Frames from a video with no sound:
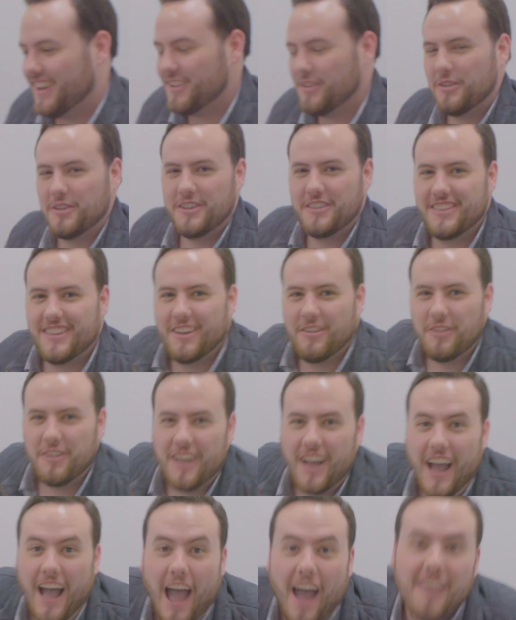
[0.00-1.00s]
don't know. What do you think?
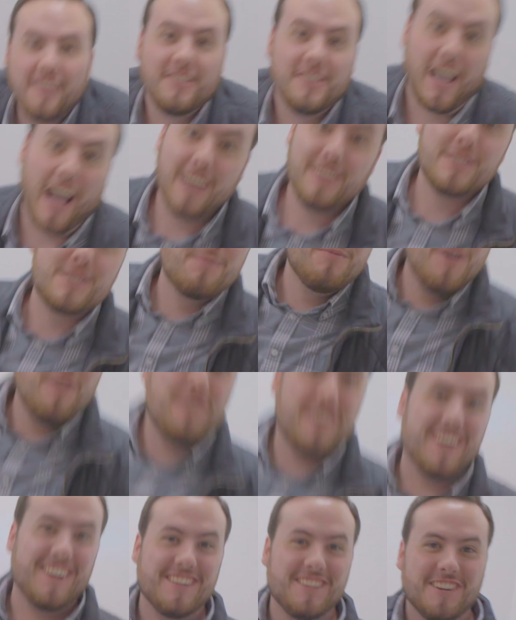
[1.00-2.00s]
Well, I just
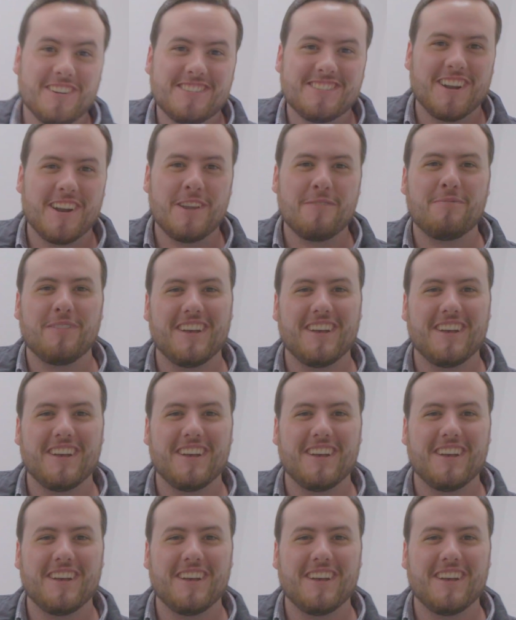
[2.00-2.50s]
moved here, dude. Is there any